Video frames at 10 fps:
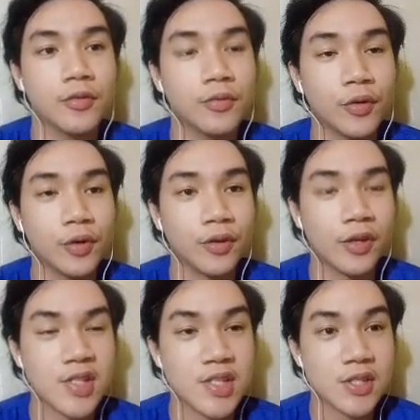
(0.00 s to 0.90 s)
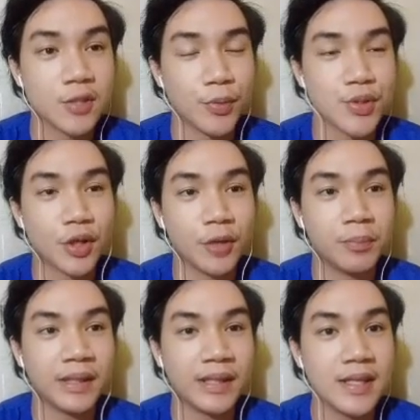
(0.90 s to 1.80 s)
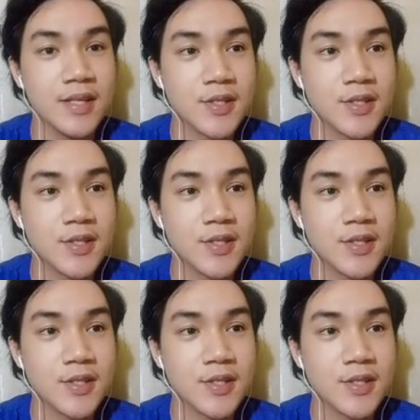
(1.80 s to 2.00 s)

for a Superstar PLEDIS.